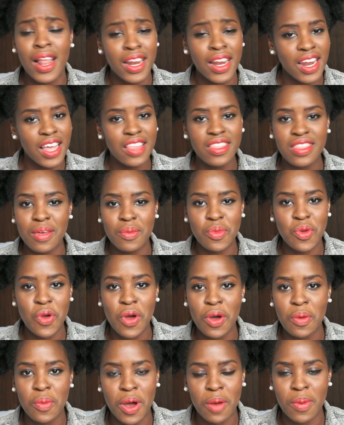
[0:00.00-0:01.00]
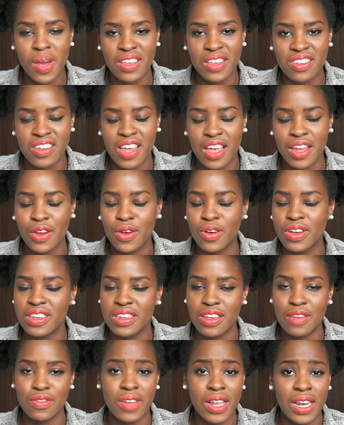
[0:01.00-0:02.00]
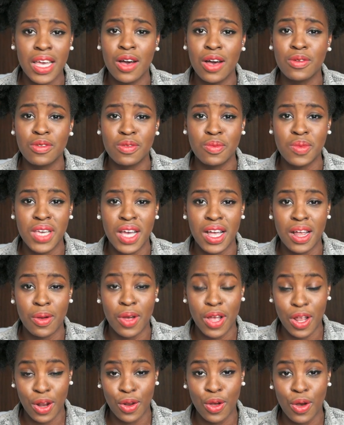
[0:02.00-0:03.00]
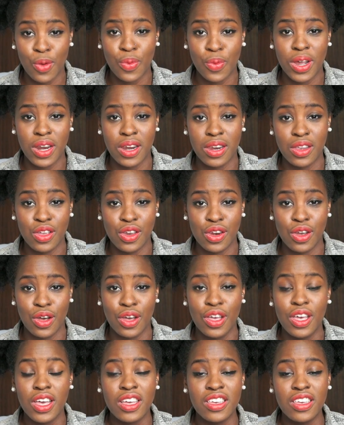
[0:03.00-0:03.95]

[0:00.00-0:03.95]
Let them know about my channel. It definitely helps me out a lot when, you know,